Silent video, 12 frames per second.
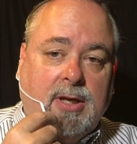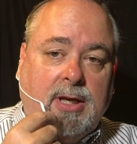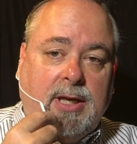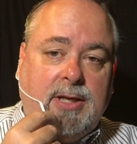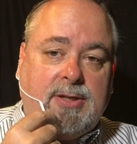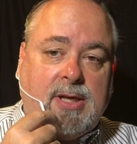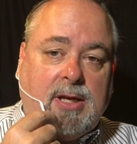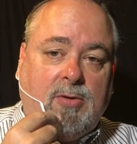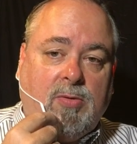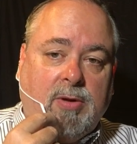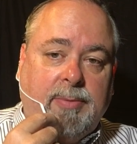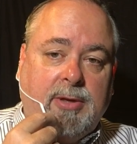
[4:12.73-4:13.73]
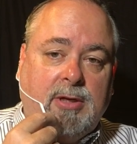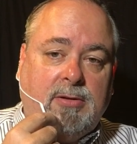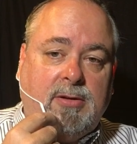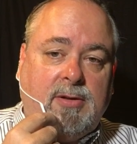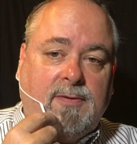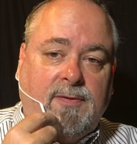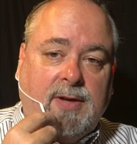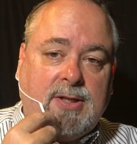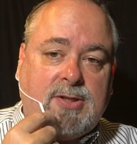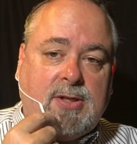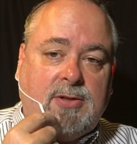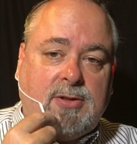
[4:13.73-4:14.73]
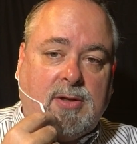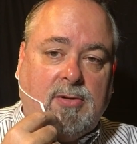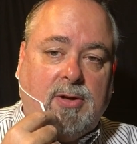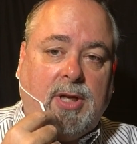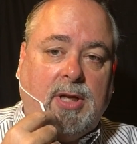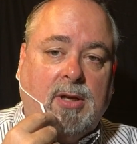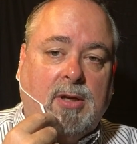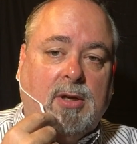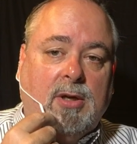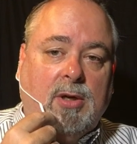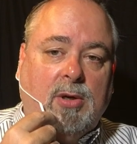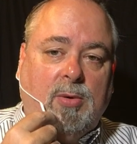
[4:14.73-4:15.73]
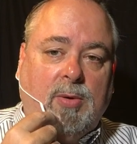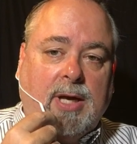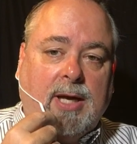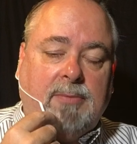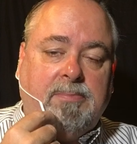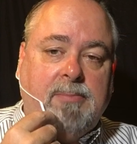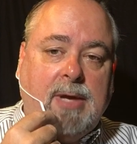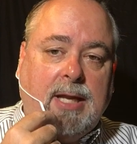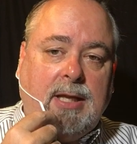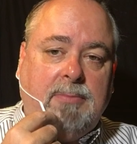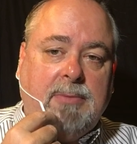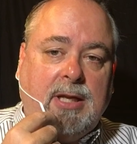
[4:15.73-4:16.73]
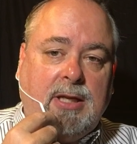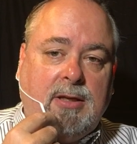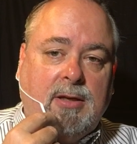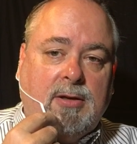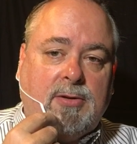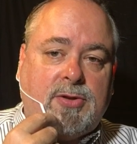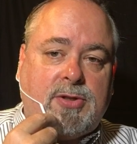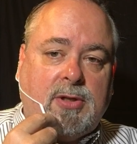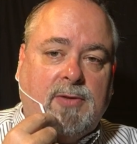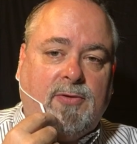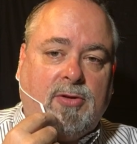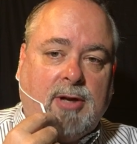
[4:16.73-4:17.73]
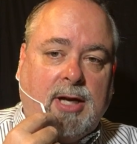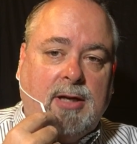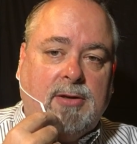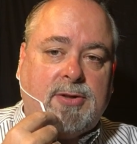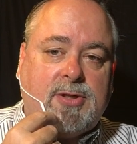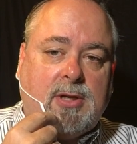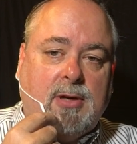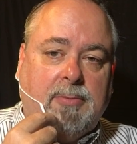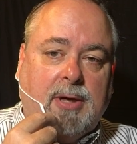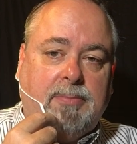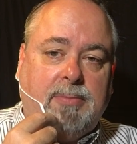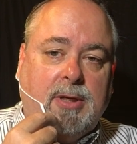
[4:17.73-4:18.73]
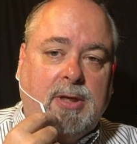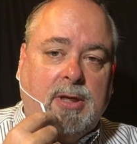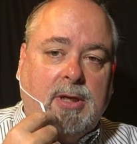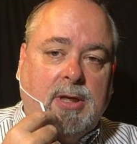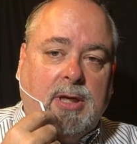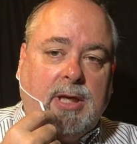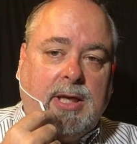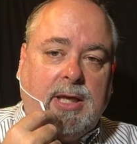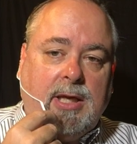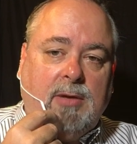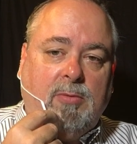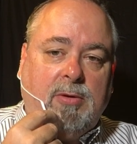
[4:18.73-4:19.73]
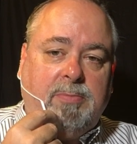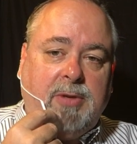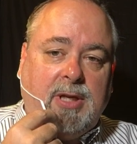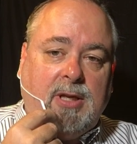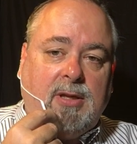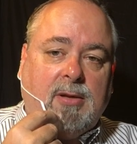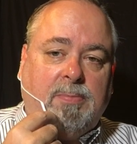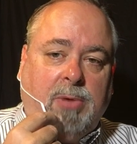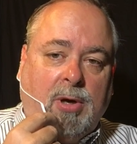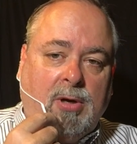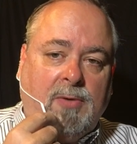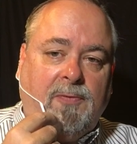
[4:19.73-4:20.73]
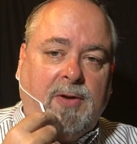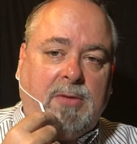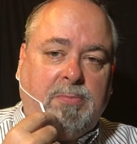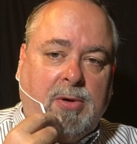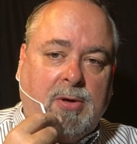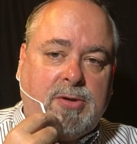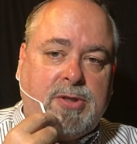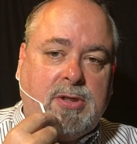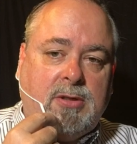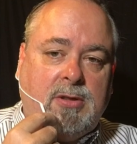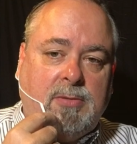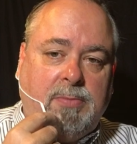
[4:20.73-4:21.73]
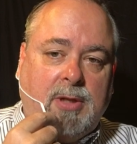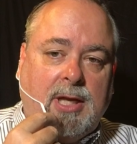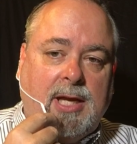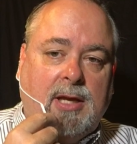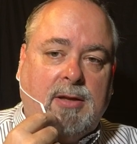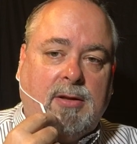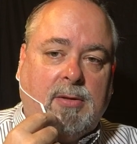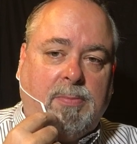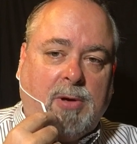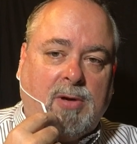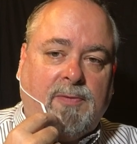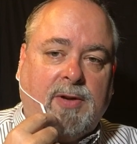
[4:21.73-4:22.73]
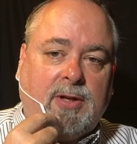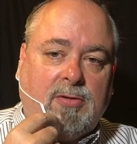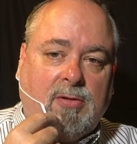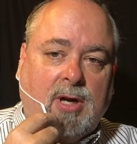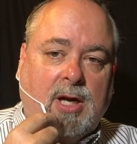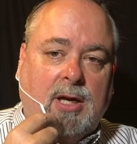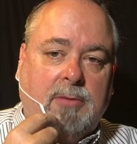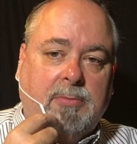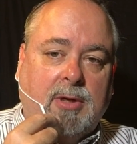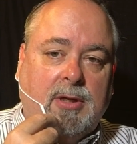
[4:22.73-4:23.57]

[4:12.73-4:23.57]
He's a criminal defense attorney who had many, many years of trials come up. He would be the perfect person to plan the perfect crime.